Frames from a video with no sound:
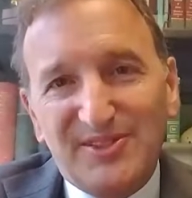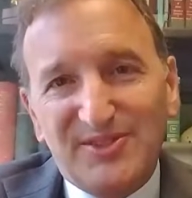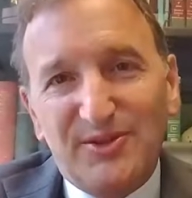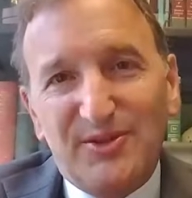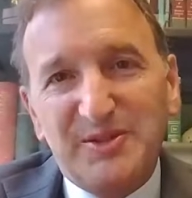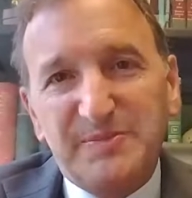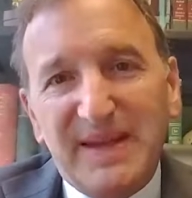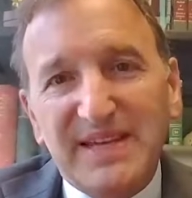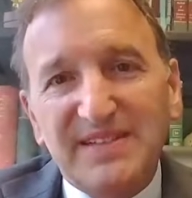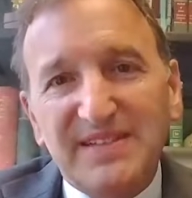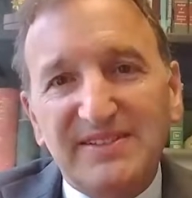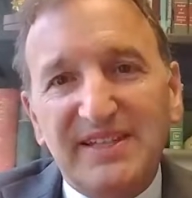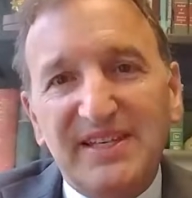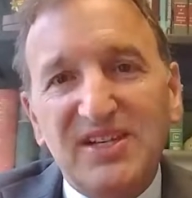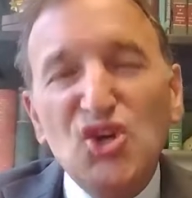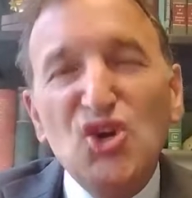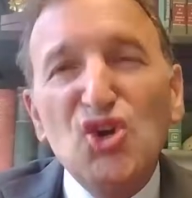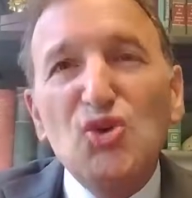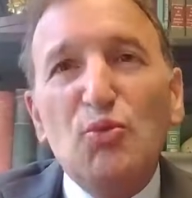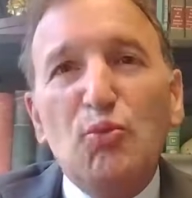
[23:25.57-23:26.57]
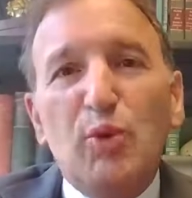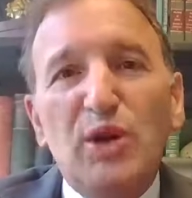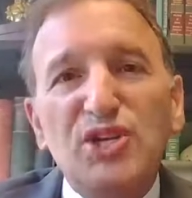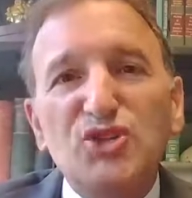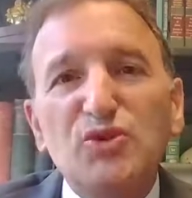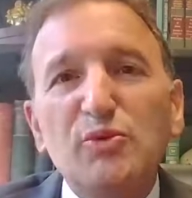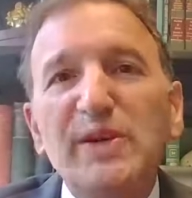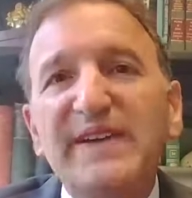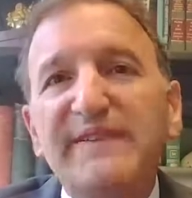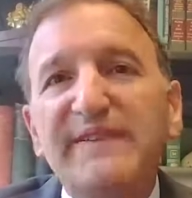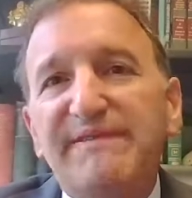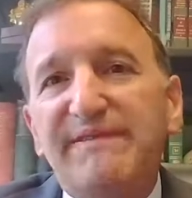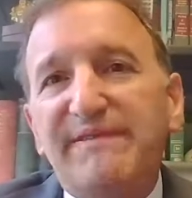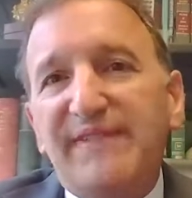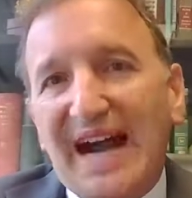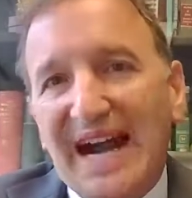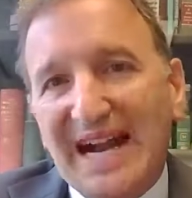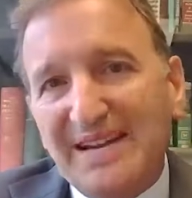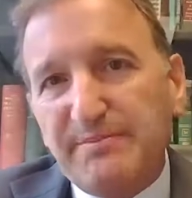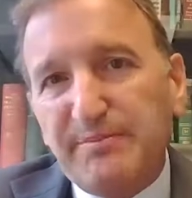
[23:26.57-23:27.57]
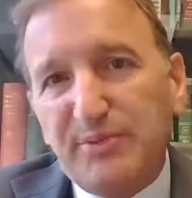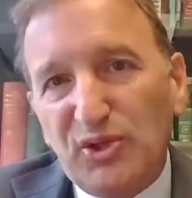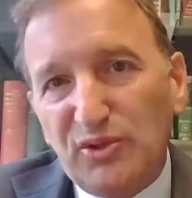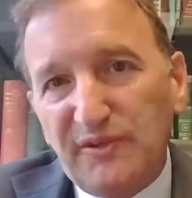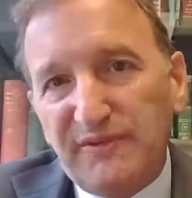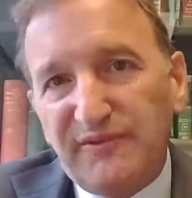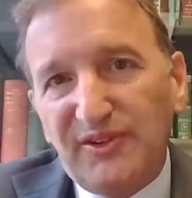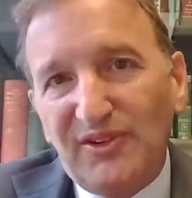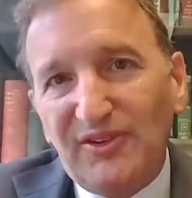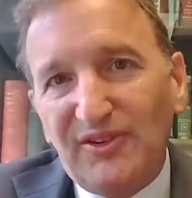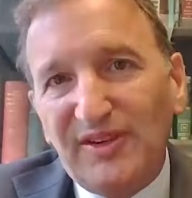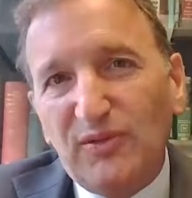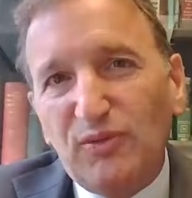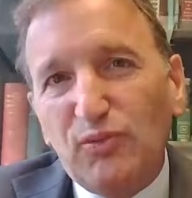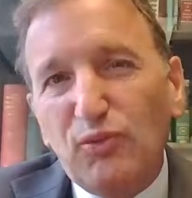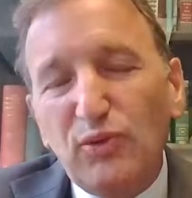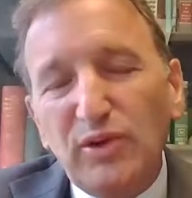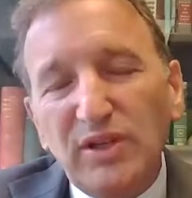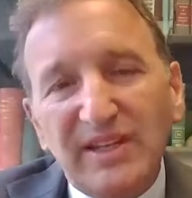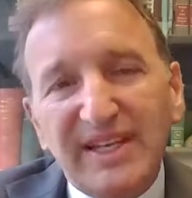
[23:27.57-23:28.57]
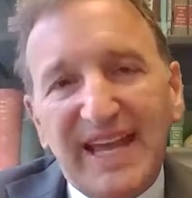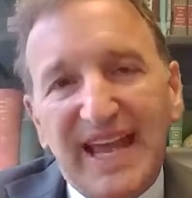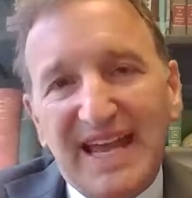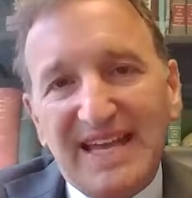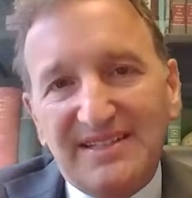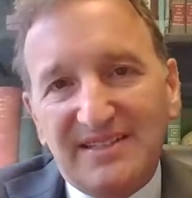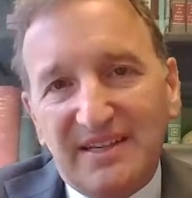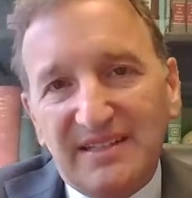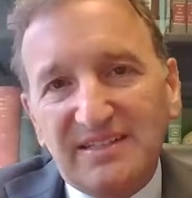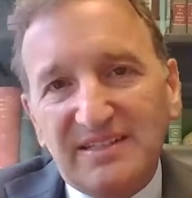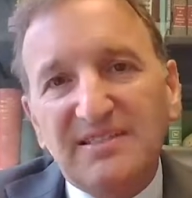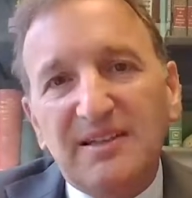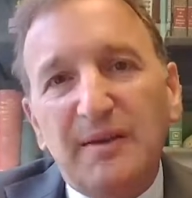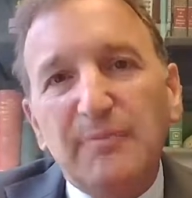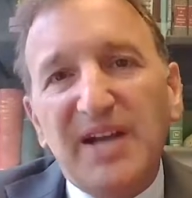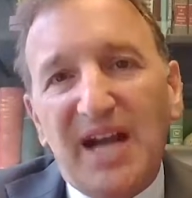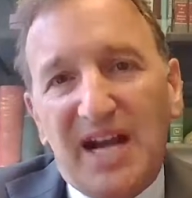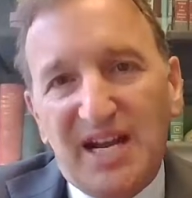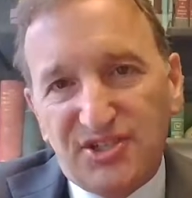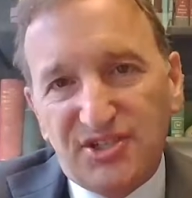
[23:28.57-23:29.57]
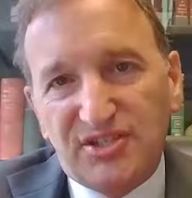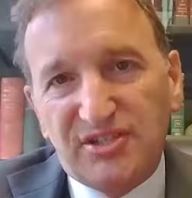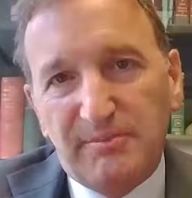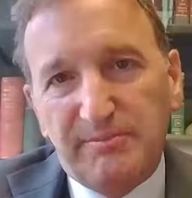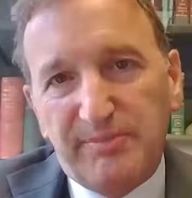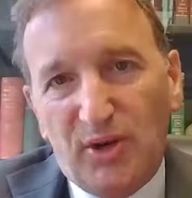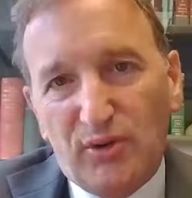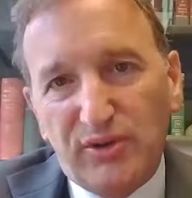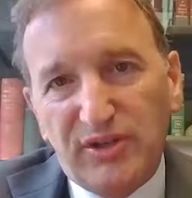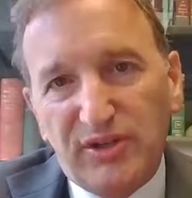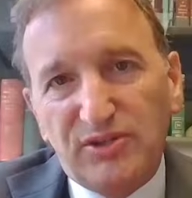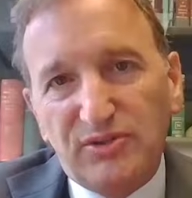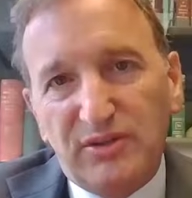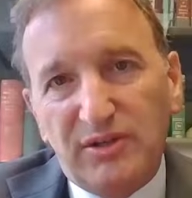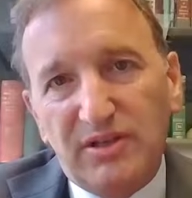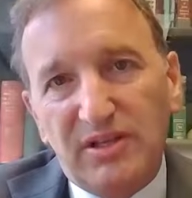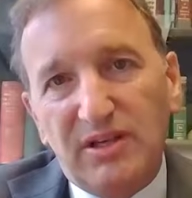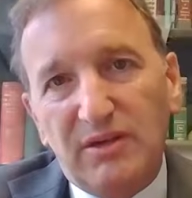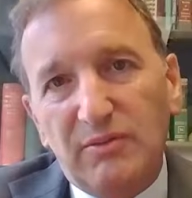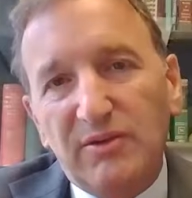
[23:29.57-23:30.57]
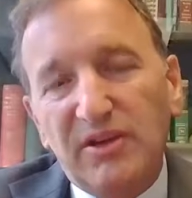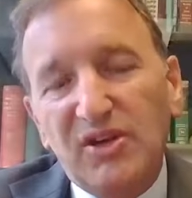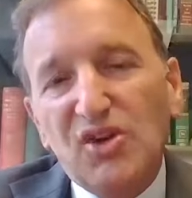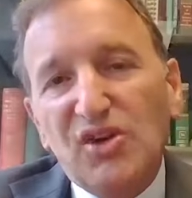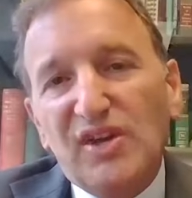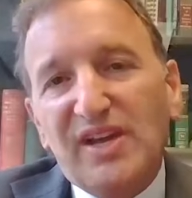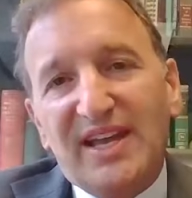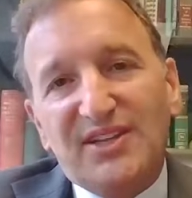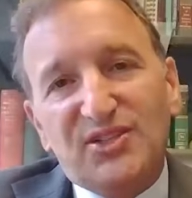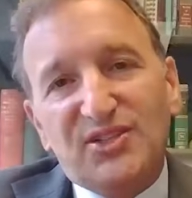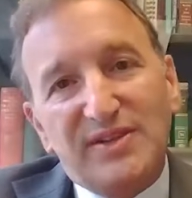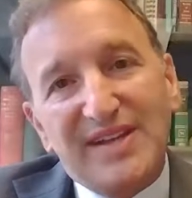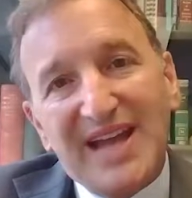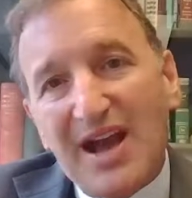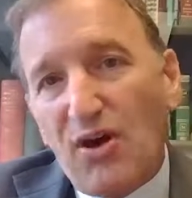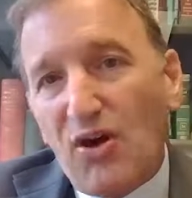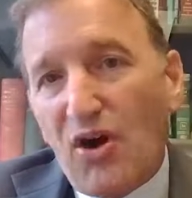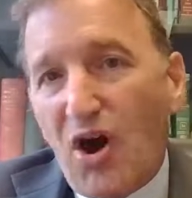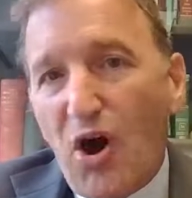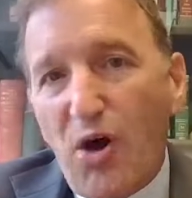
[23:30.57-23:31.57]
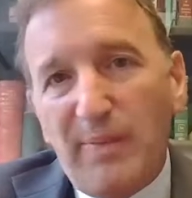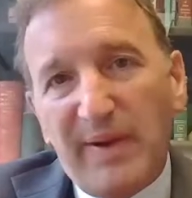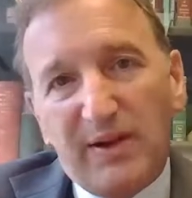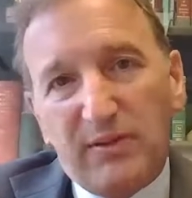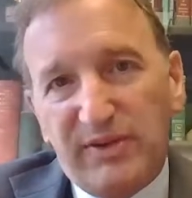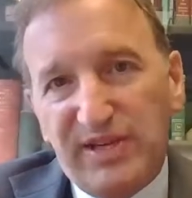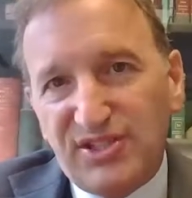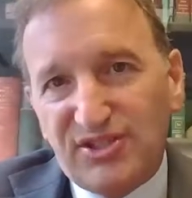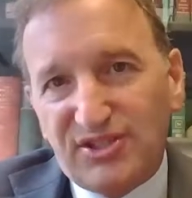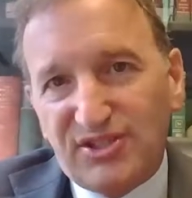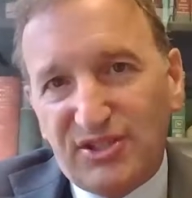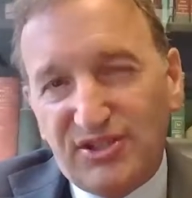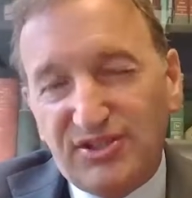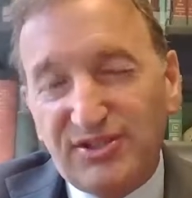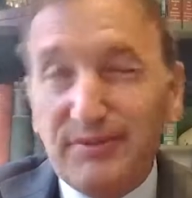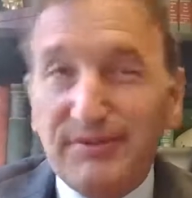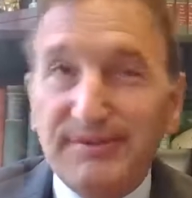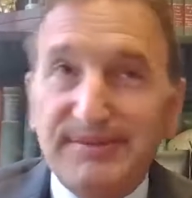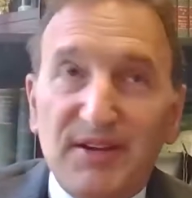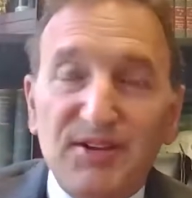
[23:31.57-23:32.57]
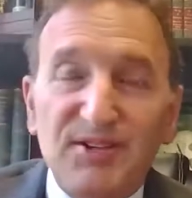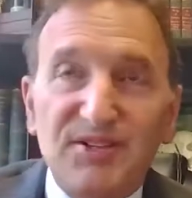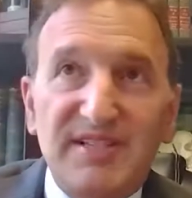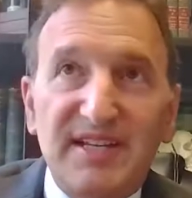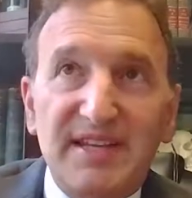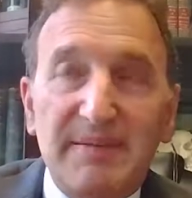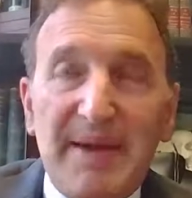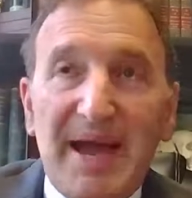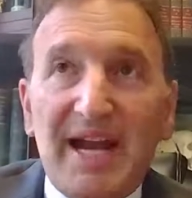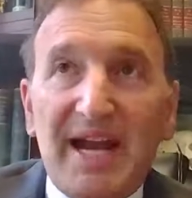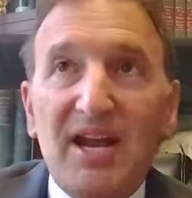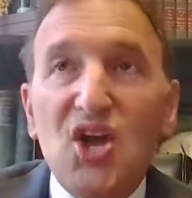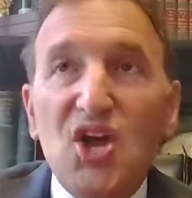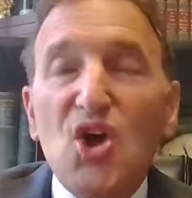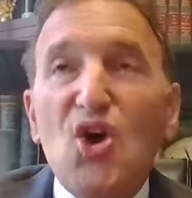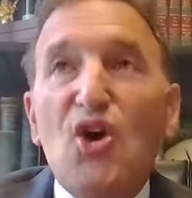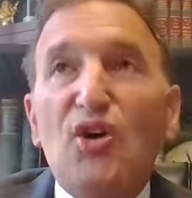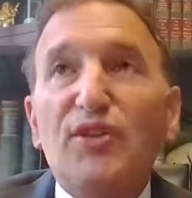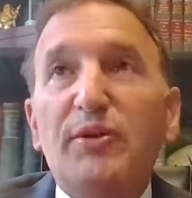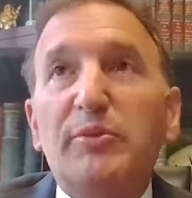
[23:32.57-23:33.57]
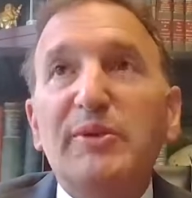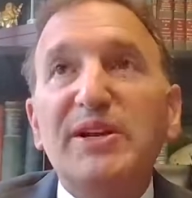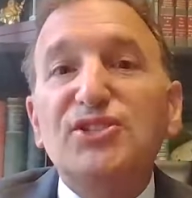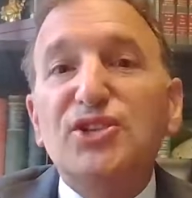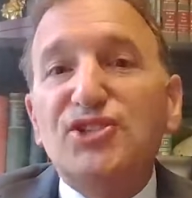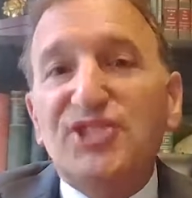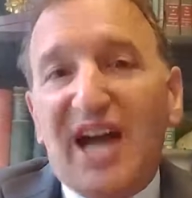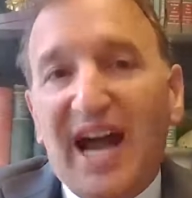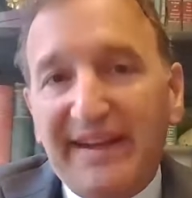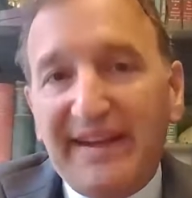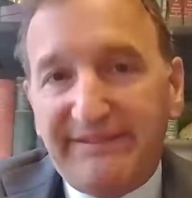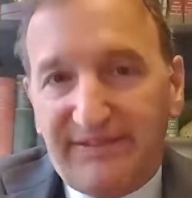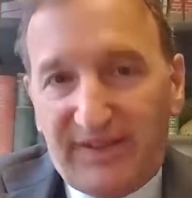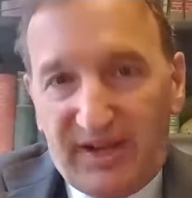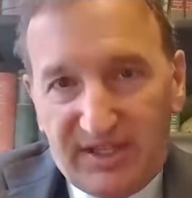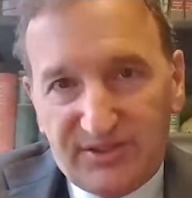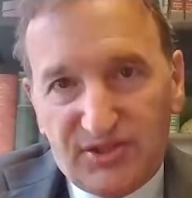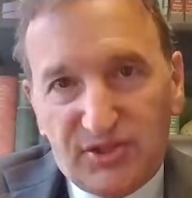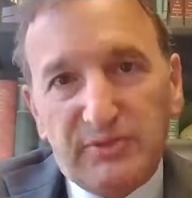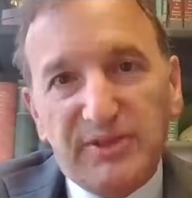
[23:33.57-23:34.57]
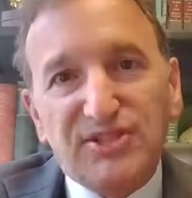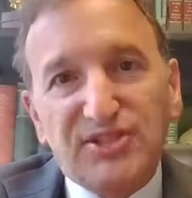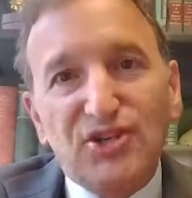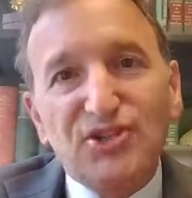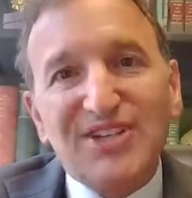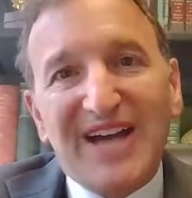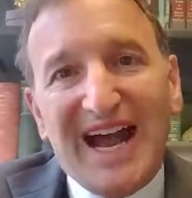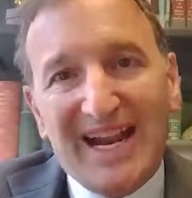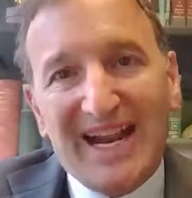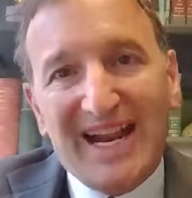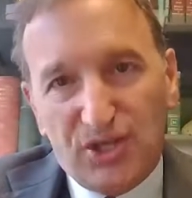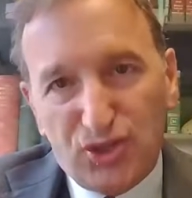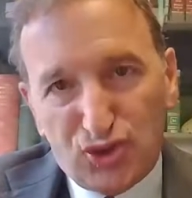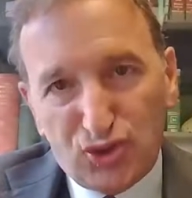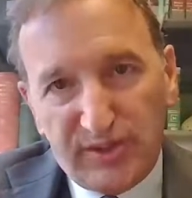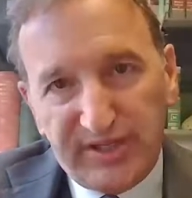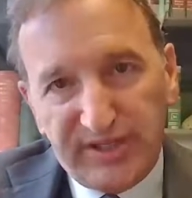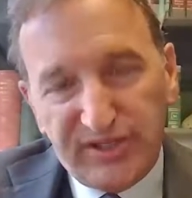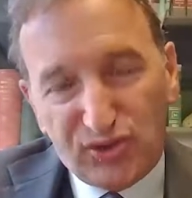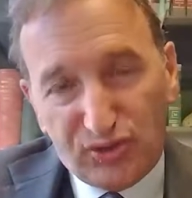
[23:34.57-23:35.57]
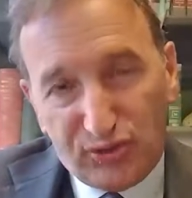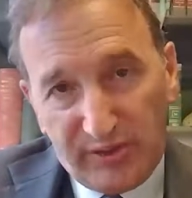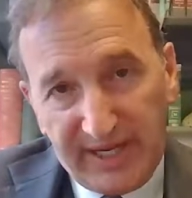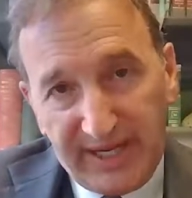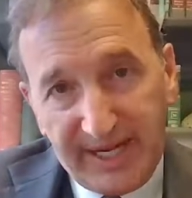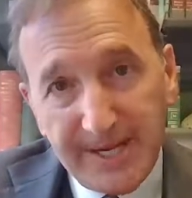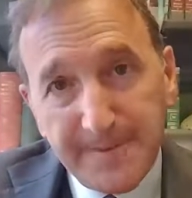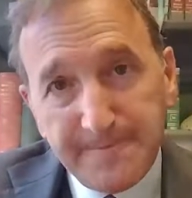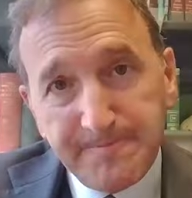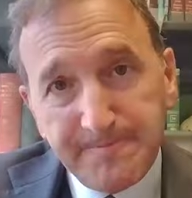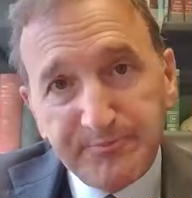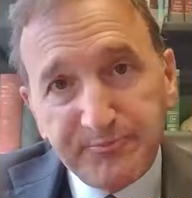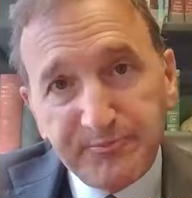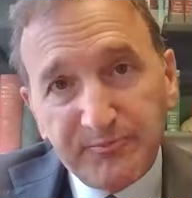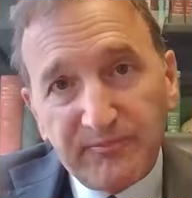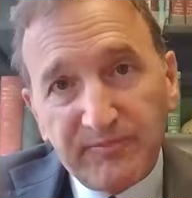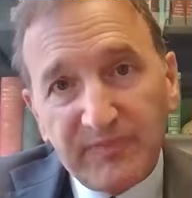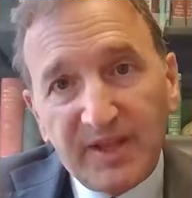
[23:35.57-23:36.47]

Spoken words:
So it's basically what we find beautiful really has a subconscious component to it. So now all my research, or I should say the research I fund, or the research I enjoy doing,